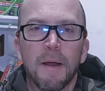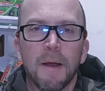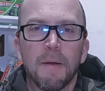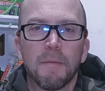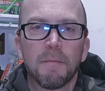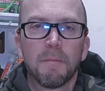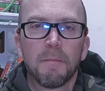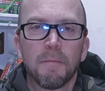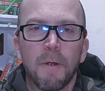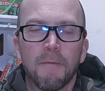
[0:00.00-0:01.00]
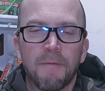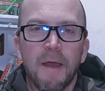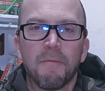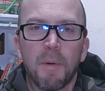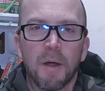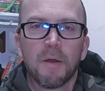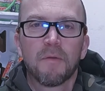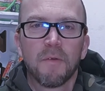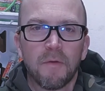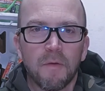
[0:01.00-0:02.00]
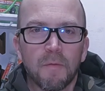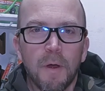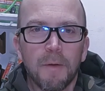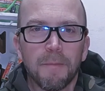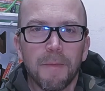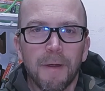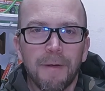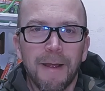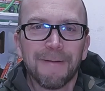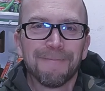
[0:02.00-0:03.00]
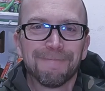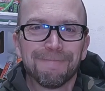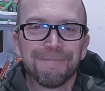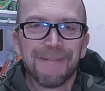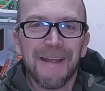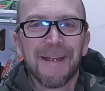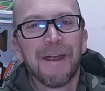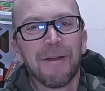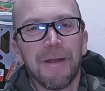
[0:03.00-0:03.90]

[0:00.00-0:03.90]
uh, if they have Parkinson's as well. All right, take care,